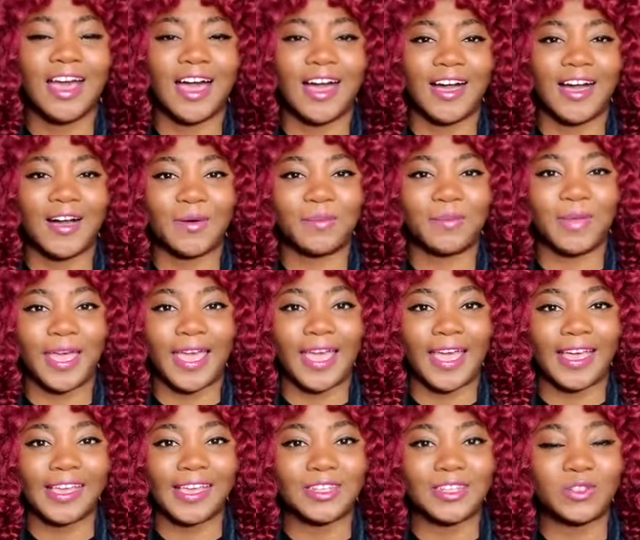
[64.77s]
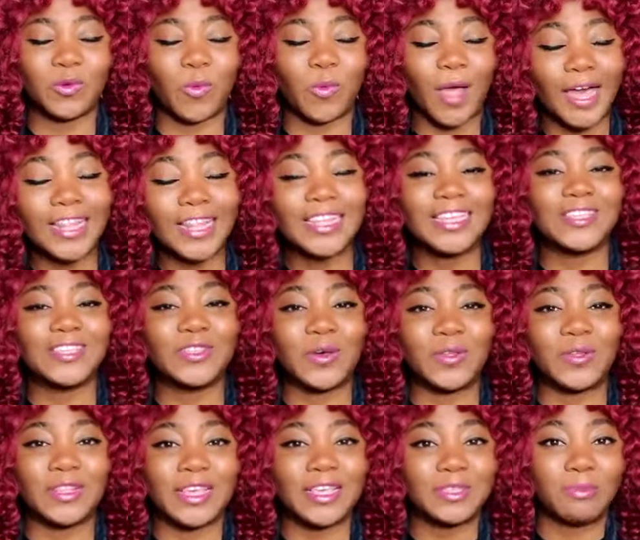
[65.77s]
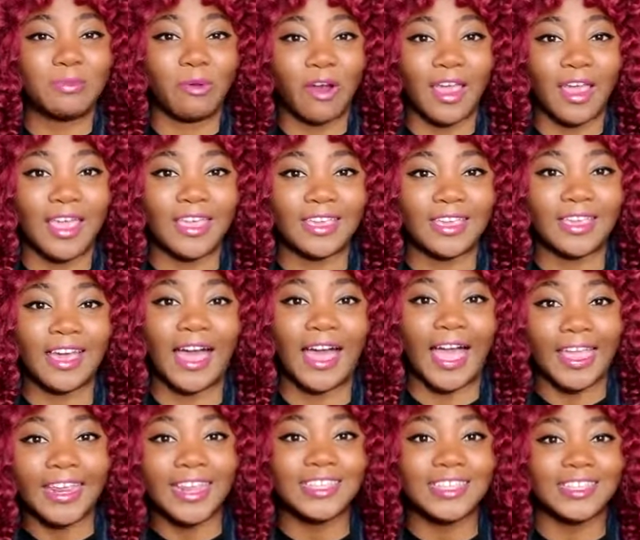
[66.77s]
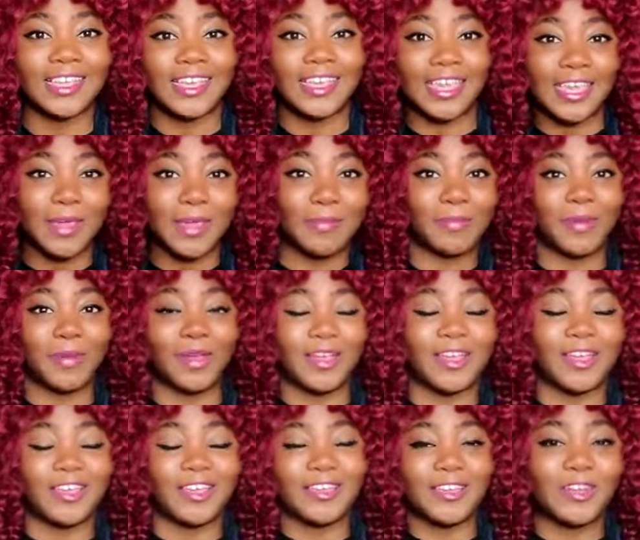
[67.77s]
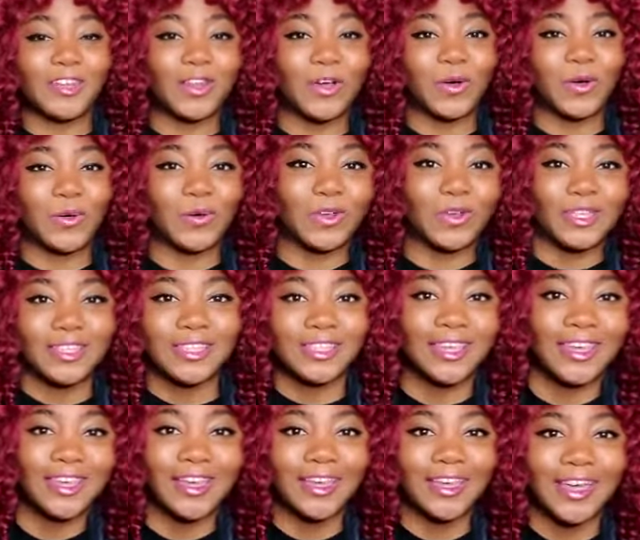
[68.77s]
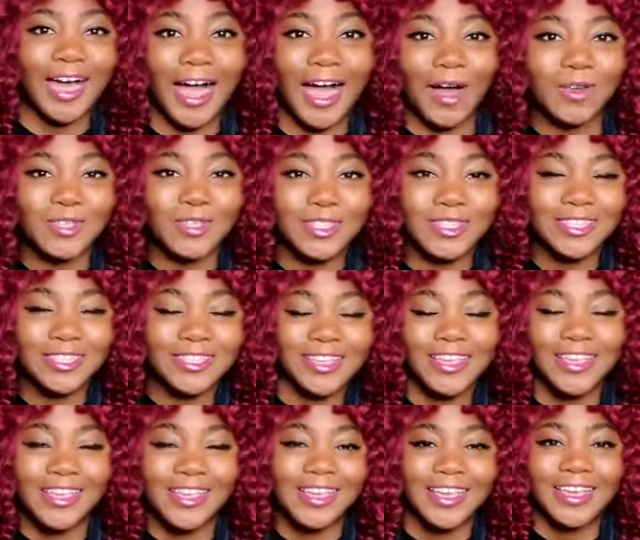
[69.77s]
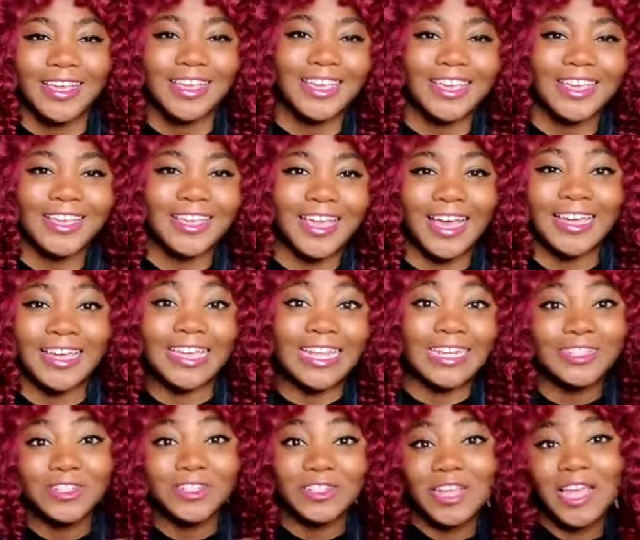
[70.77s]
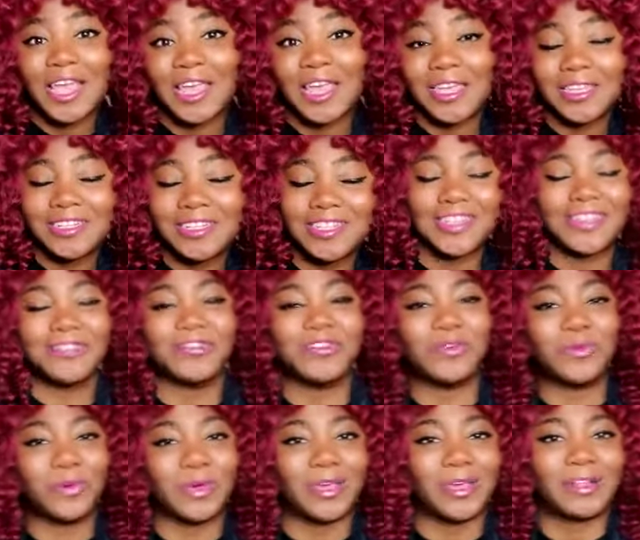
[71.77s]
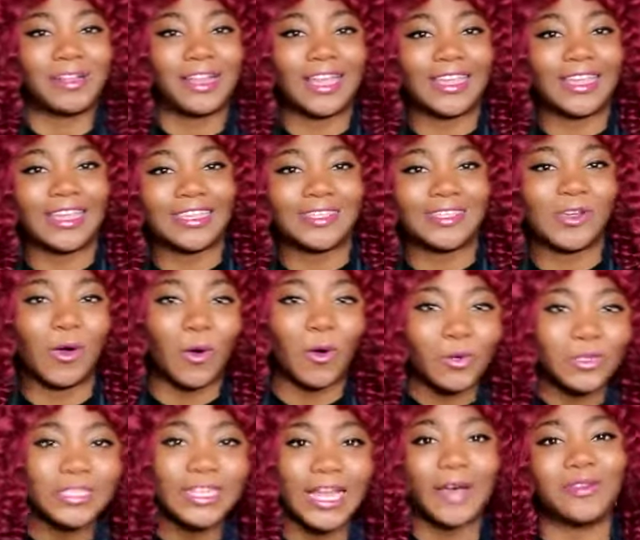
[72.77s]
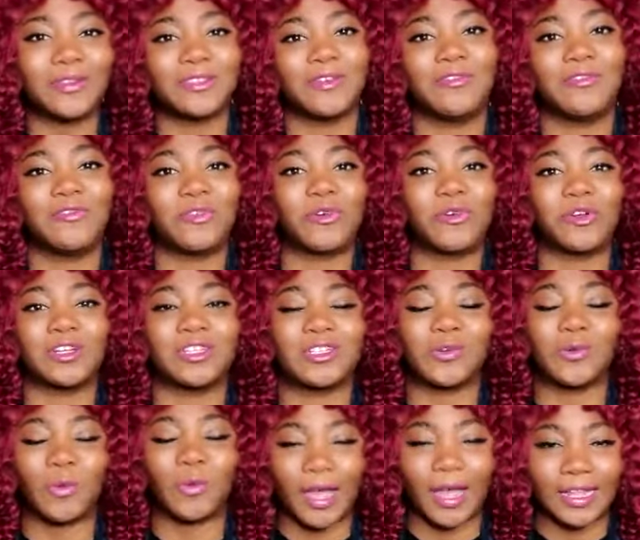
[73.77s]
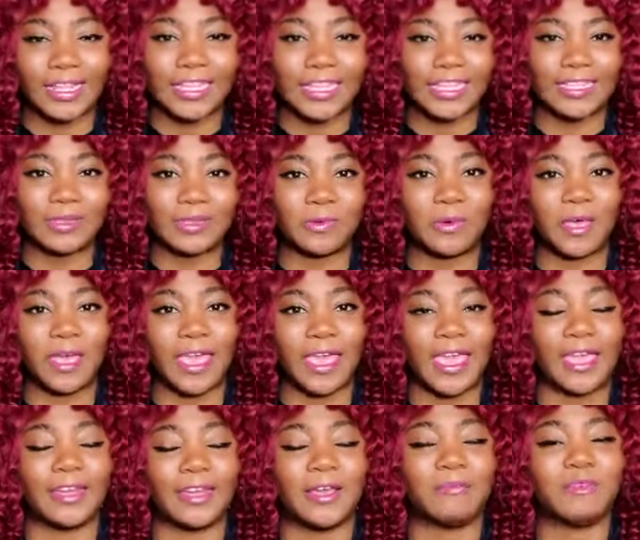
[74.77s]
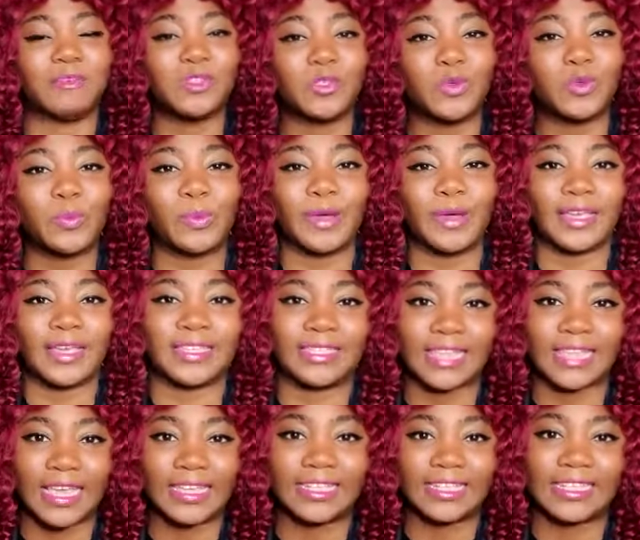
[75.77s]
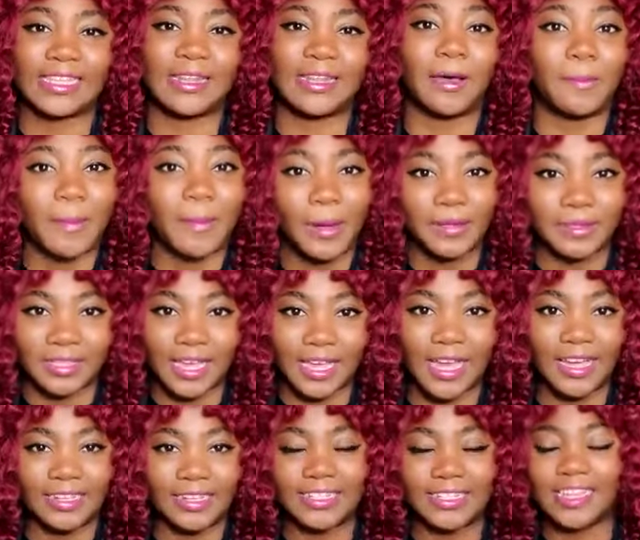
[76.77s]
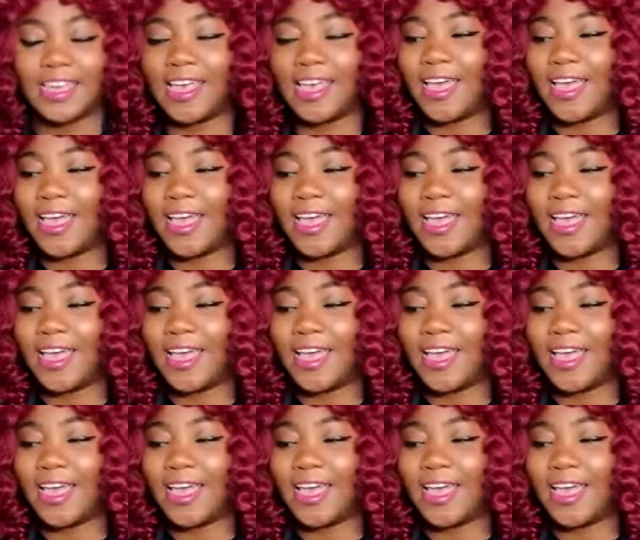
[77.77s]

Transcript: And while he's on this break, I get to keep, the house entertained, if you will. I get to hold down the fort while he's away, and I'm super excited about that.